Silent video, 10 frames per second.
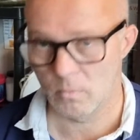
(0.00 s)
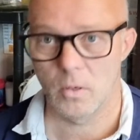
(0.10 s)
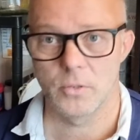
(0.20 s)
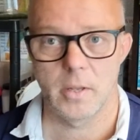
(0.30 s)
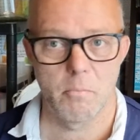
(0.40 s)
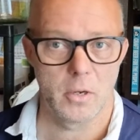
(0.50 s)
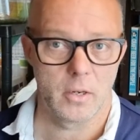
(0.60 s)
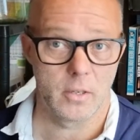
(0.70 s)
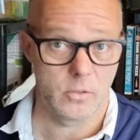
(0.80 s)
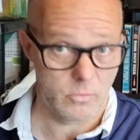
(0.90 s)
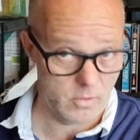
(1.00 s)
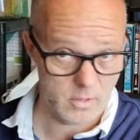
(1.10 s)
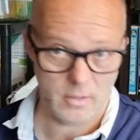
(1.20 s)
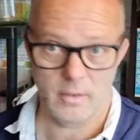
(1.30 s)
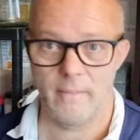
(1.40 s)
what's them burgers, yeah,
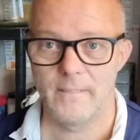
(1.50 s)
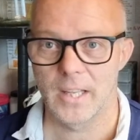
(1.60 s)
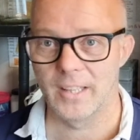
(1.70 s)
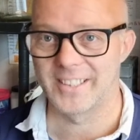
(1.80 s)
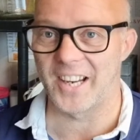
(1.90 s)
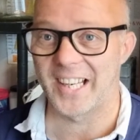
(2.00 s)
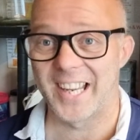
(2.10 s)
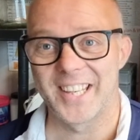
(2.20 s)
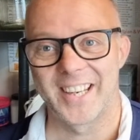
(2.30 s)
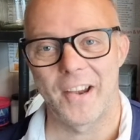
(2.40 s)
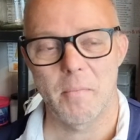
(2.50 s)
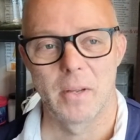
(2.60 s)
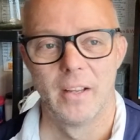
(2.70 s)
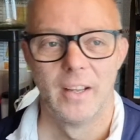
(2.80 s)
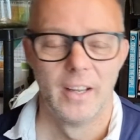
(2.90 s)
you know, that kind
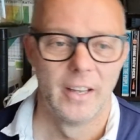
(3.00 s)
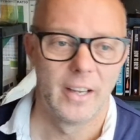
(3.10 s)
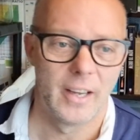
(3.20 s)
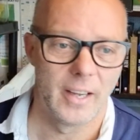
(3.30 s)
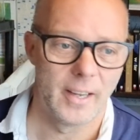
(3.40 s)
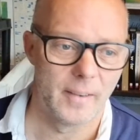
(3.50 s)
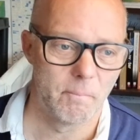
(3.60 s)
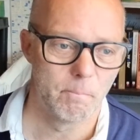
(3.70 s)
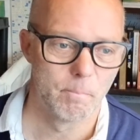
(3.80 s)
of crap.